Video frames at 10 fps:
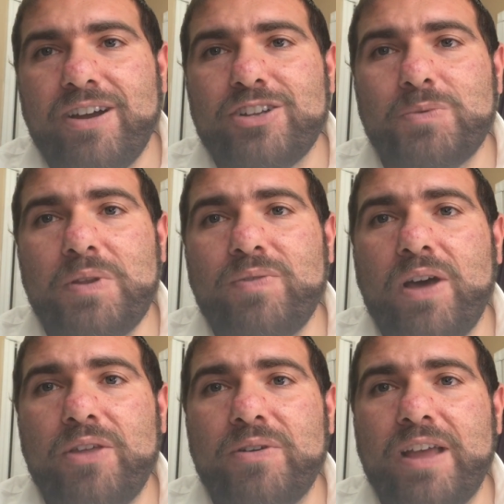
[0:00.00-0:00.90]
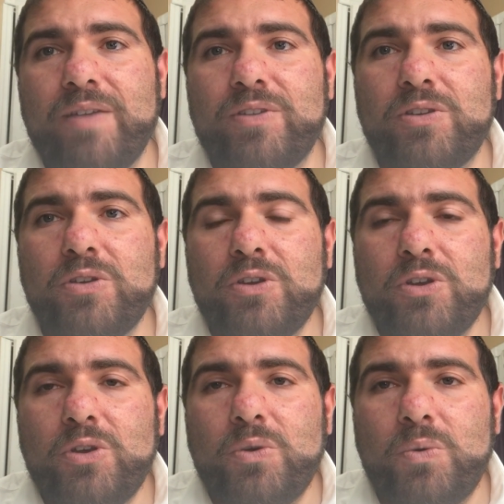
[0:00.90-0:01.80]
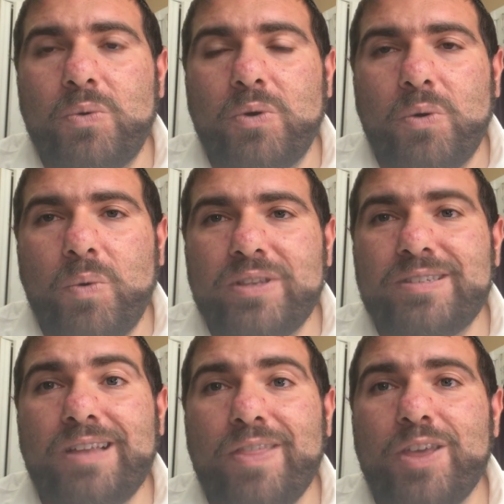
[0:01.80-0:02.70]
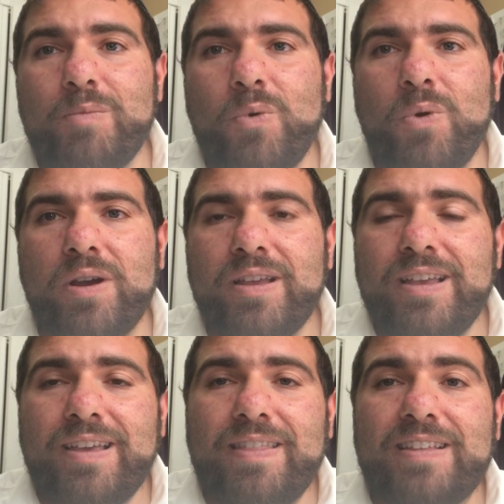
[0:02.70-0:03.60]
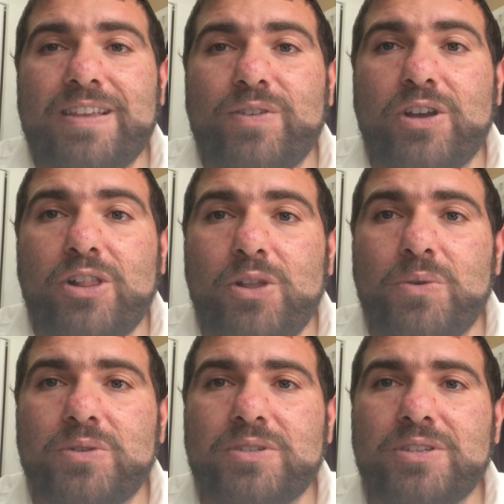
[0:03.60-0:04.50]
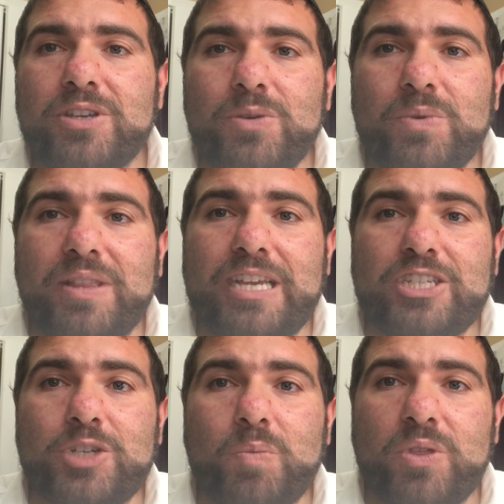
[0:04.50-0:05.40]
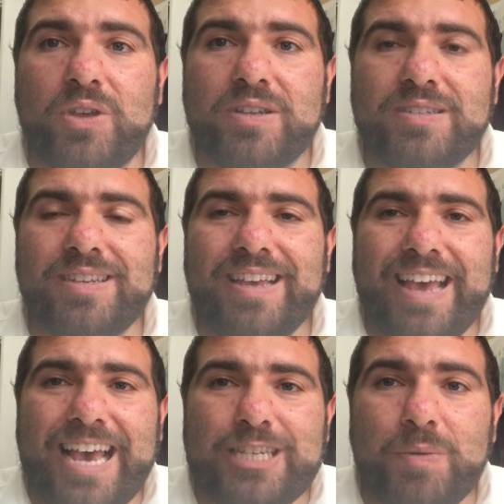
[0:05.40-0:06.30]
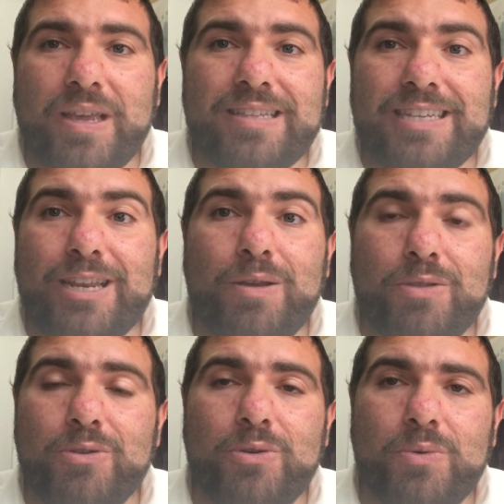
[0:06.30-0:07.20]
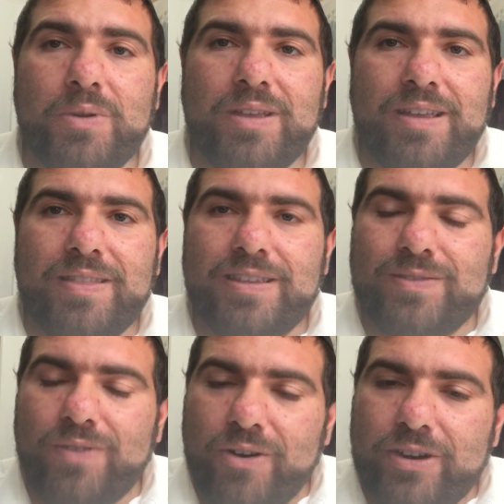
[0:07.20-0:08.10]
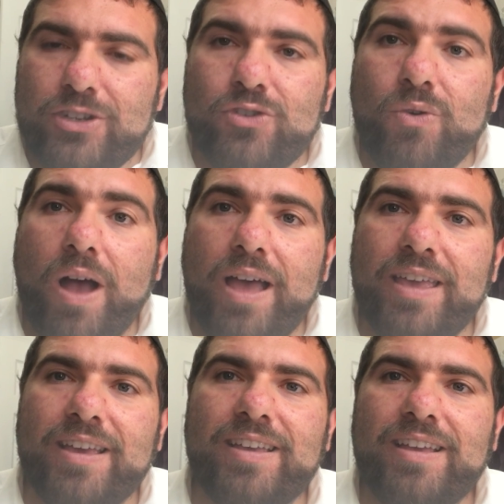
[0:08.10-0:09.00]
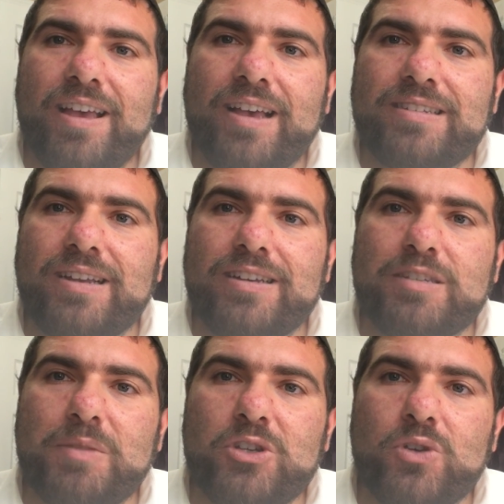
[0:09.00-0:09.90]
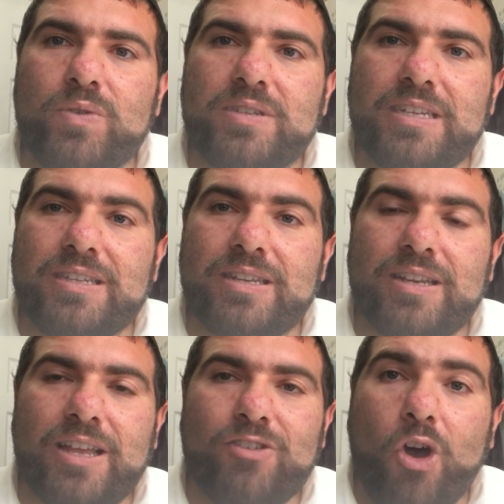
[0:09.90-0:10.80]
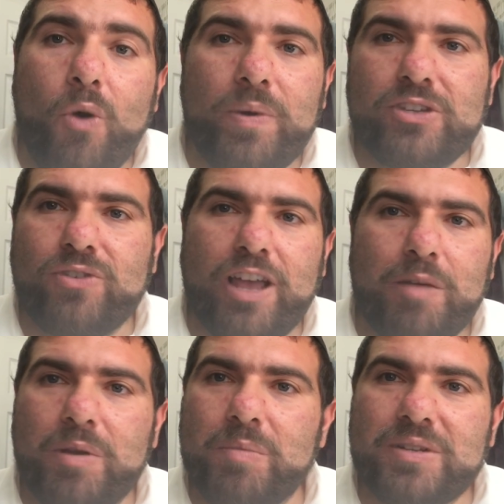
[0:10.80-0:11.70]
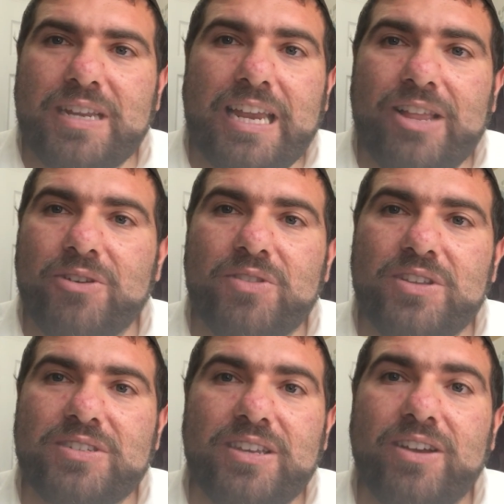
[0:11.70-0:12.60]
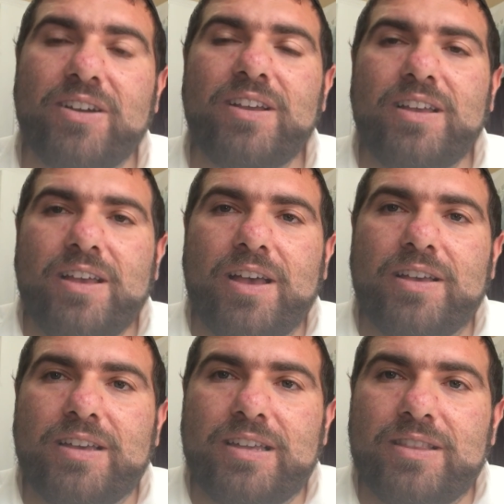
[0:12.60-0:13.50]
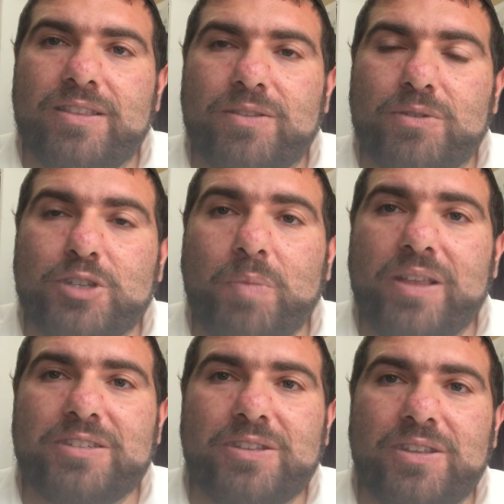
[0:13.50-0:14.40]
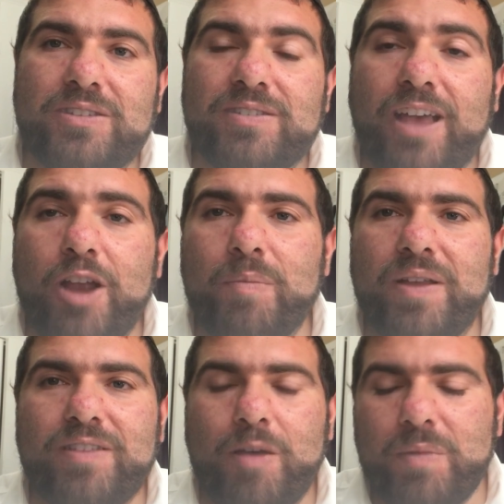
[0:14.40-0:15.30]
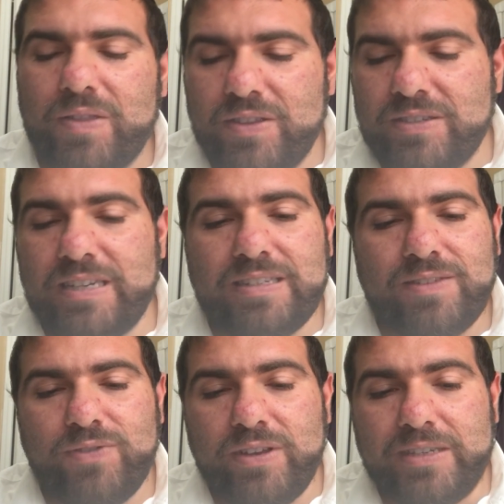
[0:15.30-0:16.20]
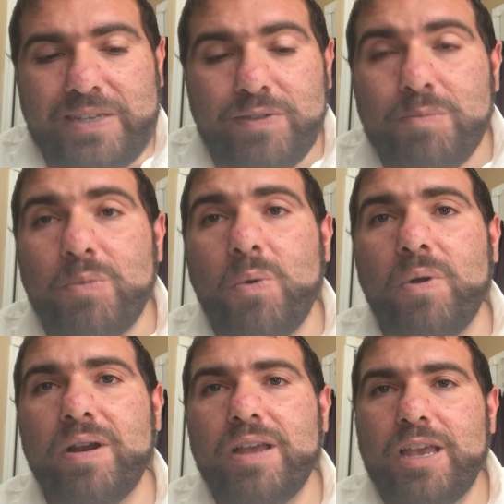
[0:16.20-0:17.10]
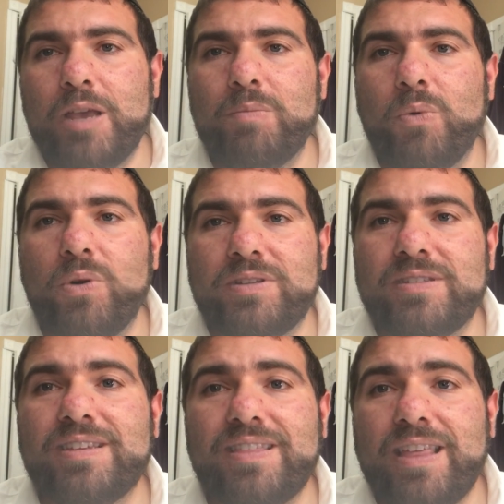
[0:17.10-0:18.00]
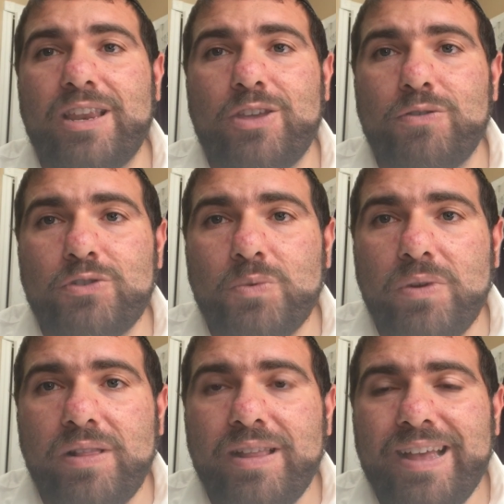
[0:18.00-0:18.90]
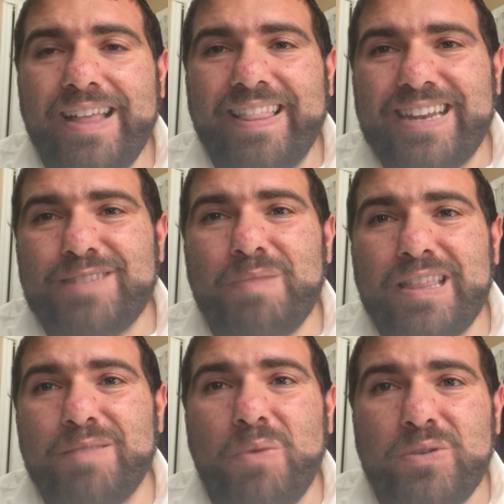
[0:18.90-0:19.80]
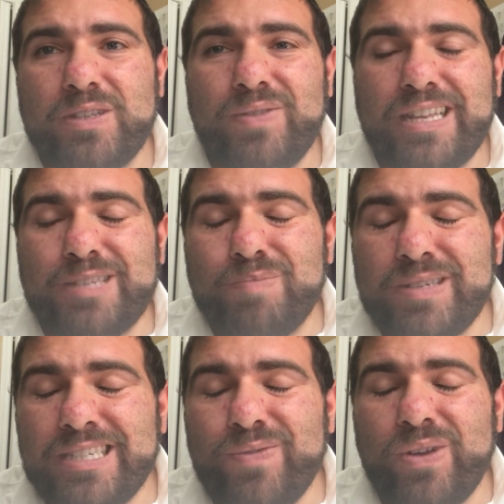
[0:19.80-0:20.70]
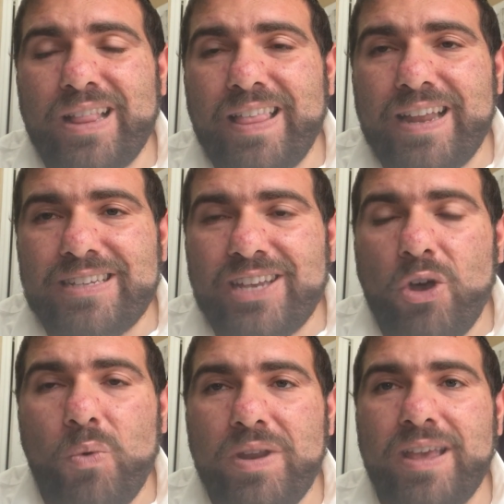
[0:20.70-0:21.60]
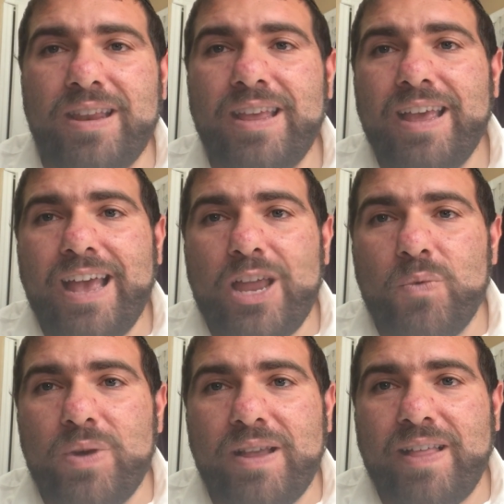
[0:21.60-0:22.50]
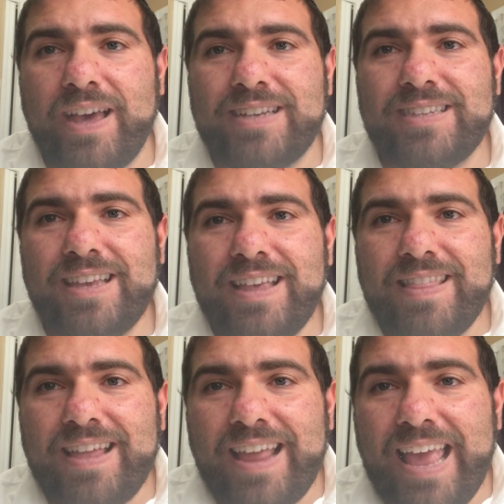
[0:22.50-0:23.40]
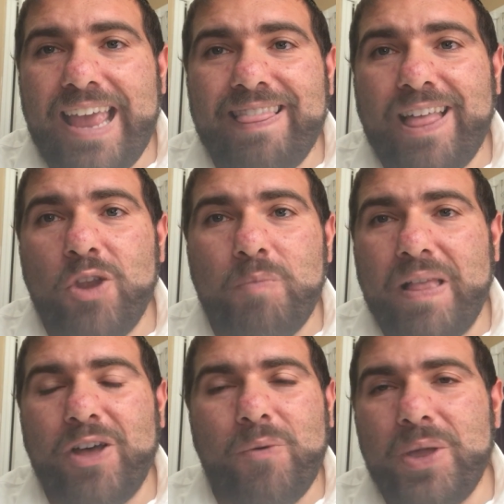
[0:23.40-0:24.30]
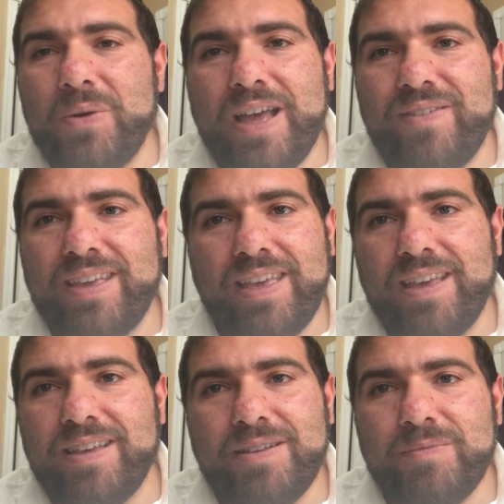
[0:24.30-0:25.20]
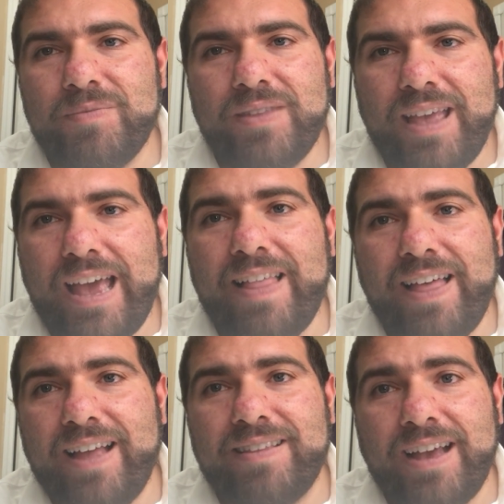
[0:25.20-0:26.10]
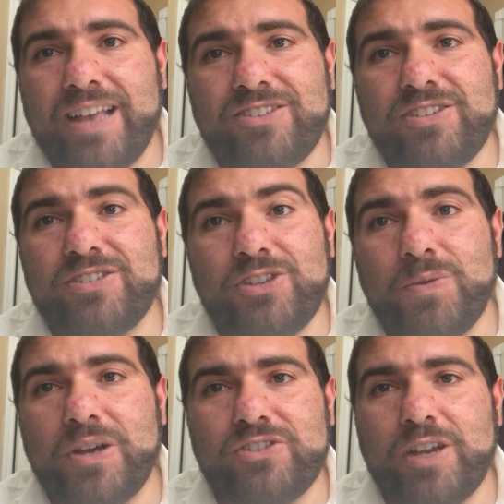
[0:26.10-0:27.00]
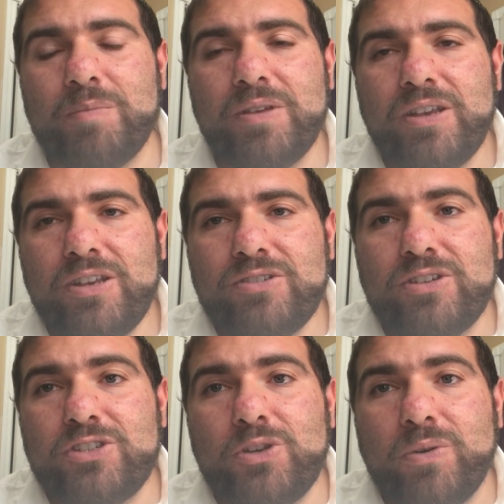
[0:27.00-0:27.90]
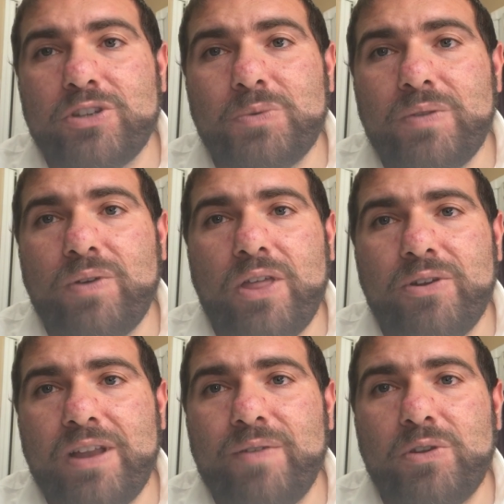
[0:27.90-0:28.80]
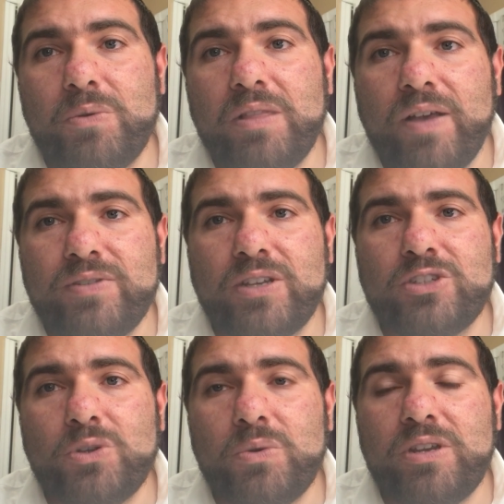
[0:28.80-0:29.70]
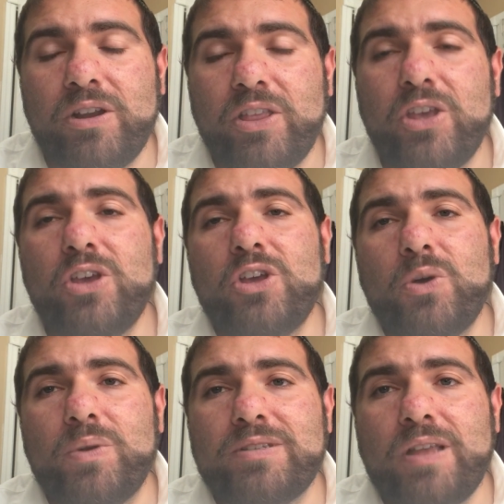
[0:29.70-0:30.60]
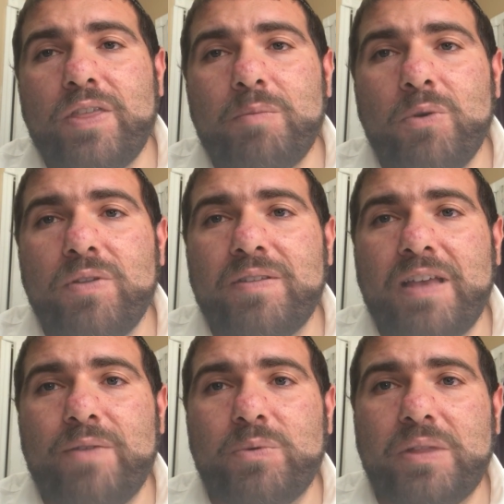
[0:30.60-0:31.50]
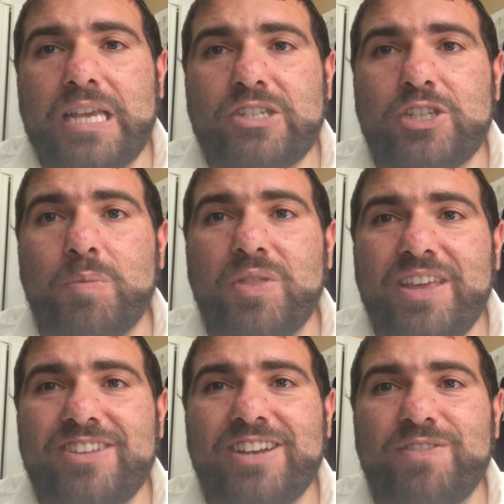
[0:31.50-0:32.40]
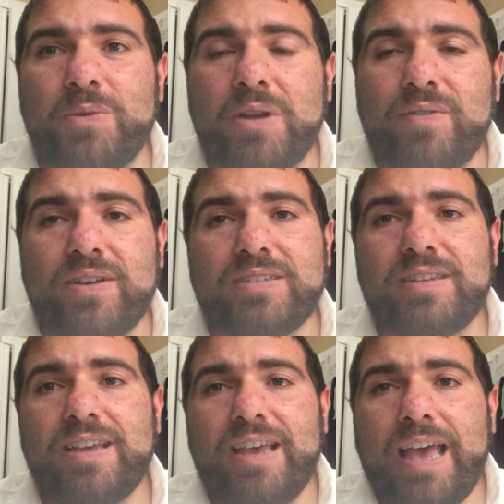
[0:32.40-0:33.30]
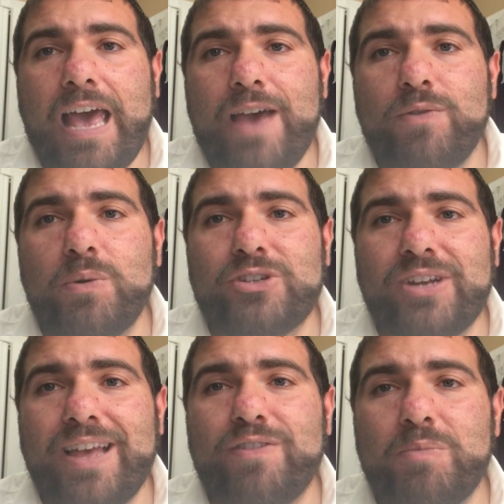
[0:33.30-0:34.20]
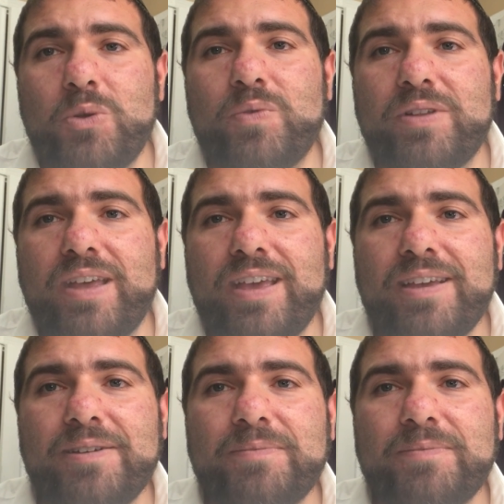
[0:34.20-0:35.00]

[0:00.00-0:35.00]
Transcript: our sweet Father in Heaven, who wants nothing more than to have a close relationship with us. As we continue through this very trying Aseret Yemei Teshuva season, it's always trying, but in particular this year, in the response to this entire pandemic, this season feels even more important than usual. Let us make the most of it, and specifically let us hone in and realize that Ein Lanu Melech, we don't have a king. Ela Ata, it's just you, Hashem. Just you, our sweet Father in Heaven, who loves us so dearly, wants nothing more than to have a relationship with each and every one of us. Everyone should have a beautiful day.